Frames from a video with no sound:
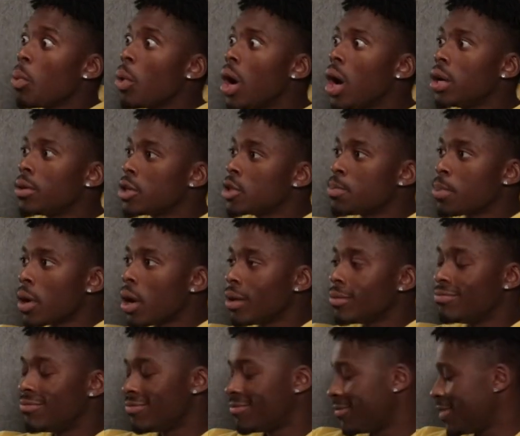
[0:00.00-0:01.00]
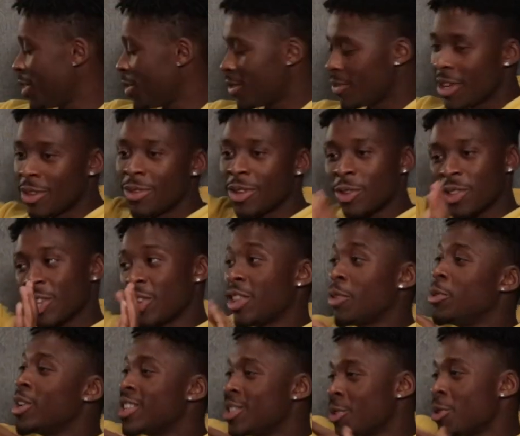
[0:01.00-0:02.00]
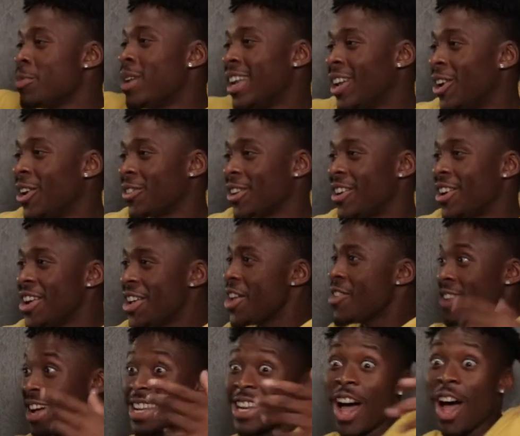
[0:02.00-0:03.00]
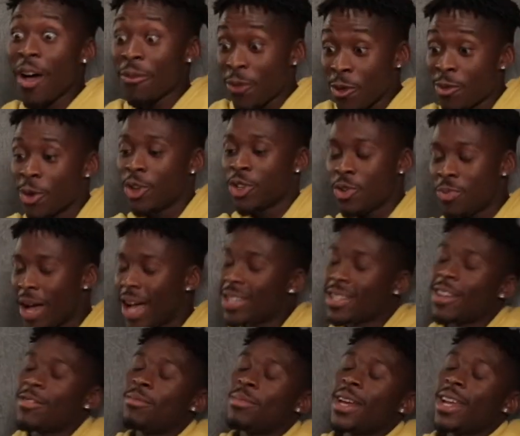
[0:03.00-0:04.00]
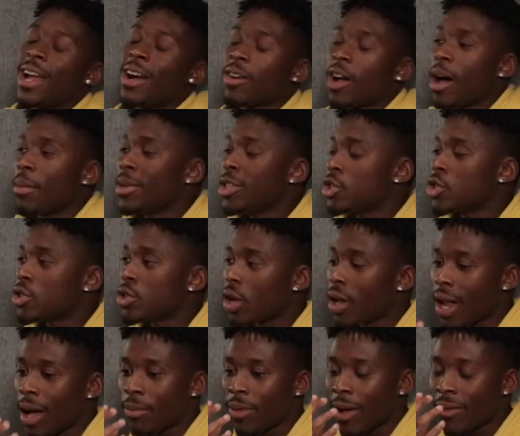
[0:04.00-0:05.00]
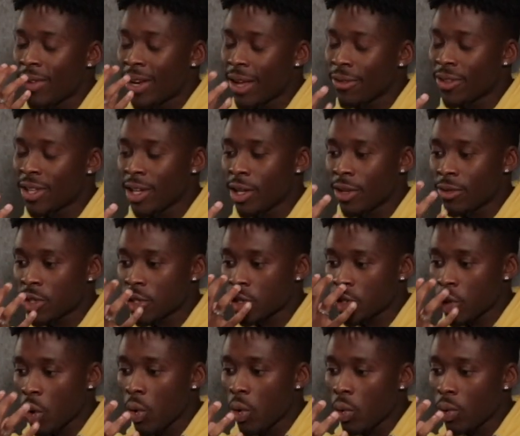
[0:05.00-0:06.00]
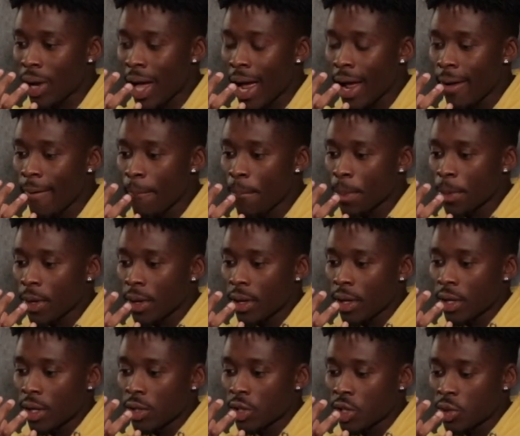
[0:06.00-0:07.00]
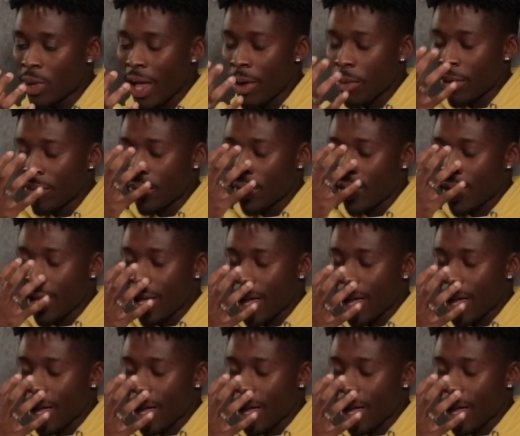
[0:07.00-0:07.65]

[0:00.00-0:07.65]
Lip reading: Word, because bro. Anyway, we can talk about that. Okay. But no, for real, you guys have made. I've come in so. I've left here so like, just like with a